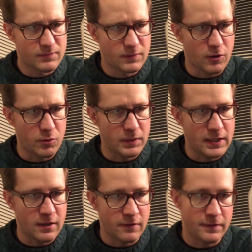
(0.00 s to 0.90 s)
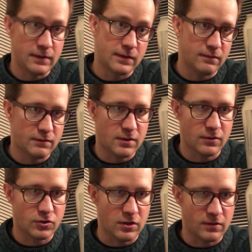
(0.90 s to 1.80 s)
caramely coffee,
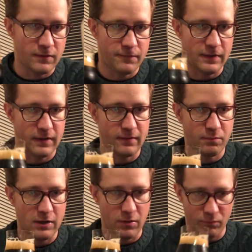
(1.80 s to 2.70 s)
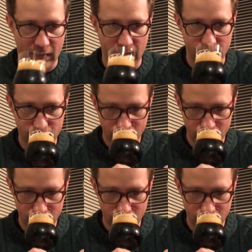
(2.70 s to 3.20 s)
dark chocolate, figs, brown bread.